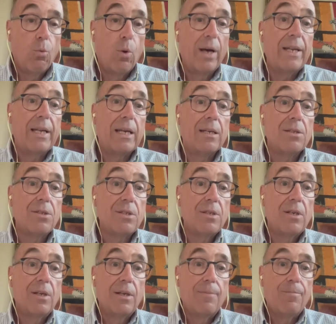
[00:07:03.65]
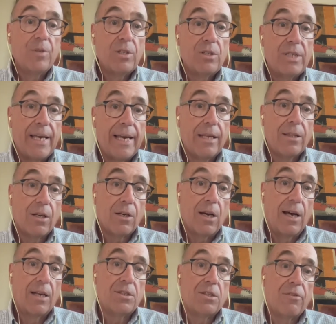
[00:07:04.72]
One is take the
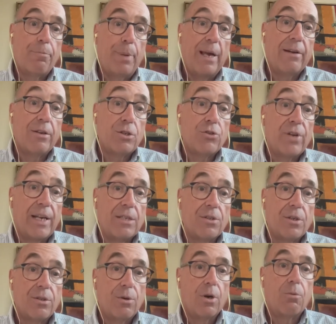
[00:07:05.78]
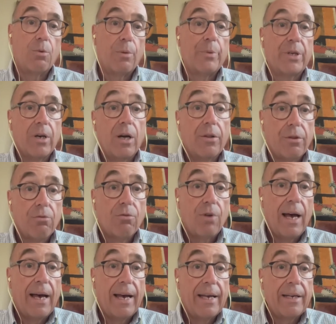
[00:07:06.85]
cost of paratransit, or what we call the
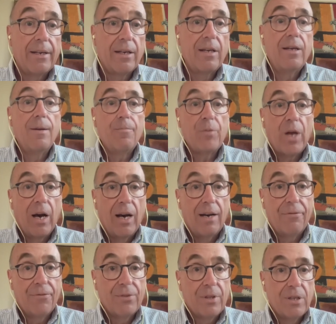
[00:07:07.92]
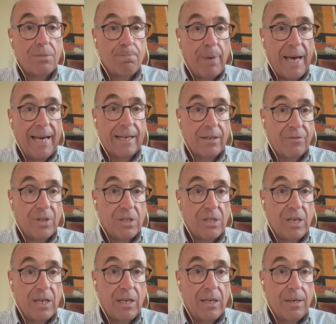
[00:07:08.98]
ride, off the back of the
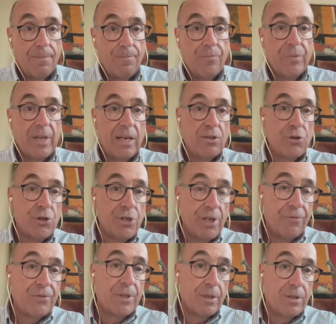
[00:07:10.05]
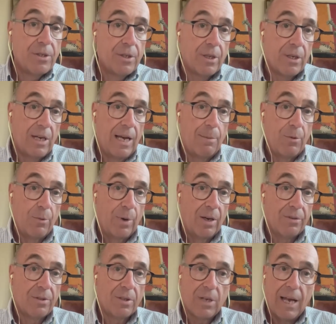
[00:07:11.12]
T and shift it to the
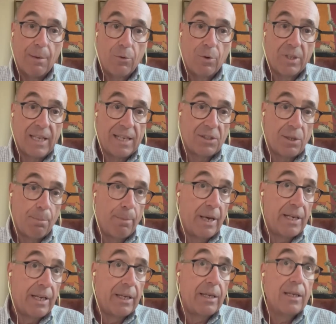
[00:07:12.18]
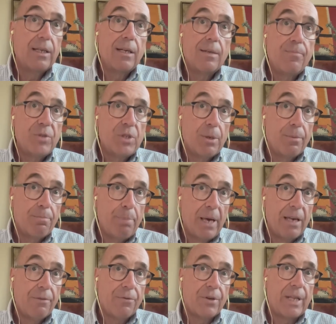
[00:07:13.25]
Commonwealth. Commonwealth has the money to
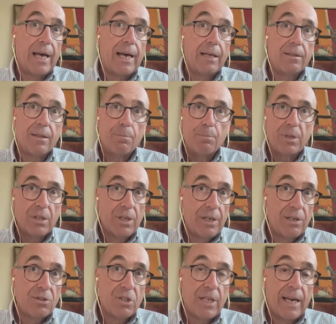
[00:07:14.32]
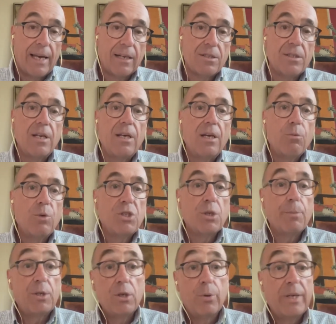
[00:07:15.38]
pay for that, the millionaire's tax, we
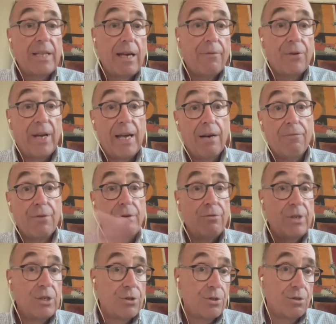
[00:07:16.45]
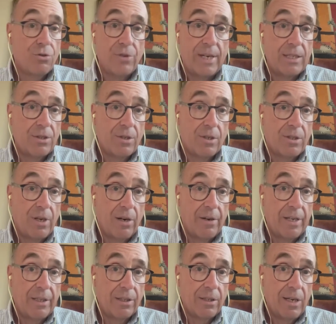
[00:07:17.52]
should be doing that for every regional transit
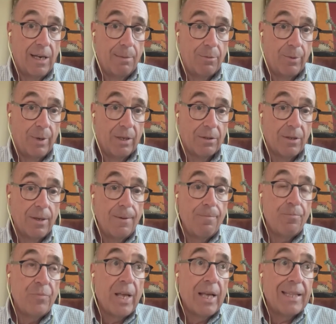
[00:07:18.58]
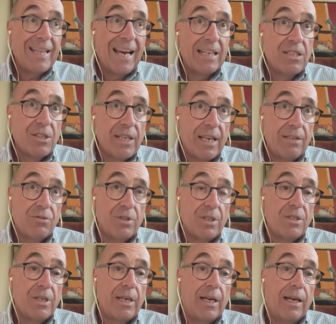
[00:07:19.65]
authority in the Commonwealth. That saves the
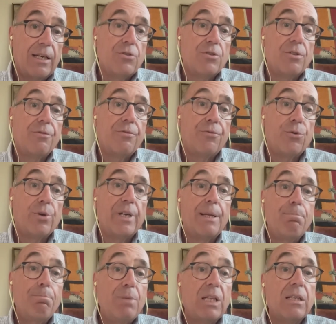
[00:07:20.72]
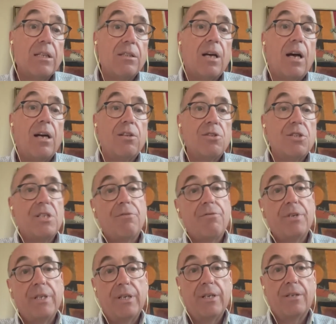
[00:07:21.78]
T $140 million
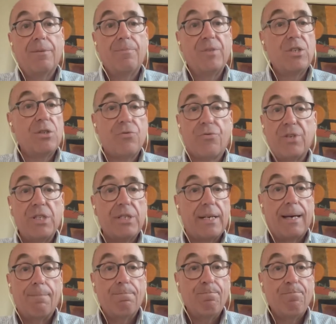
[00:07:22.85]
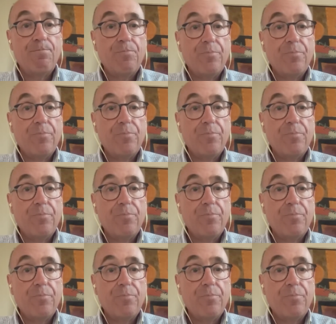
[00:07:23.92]
every year. Just freeze it up.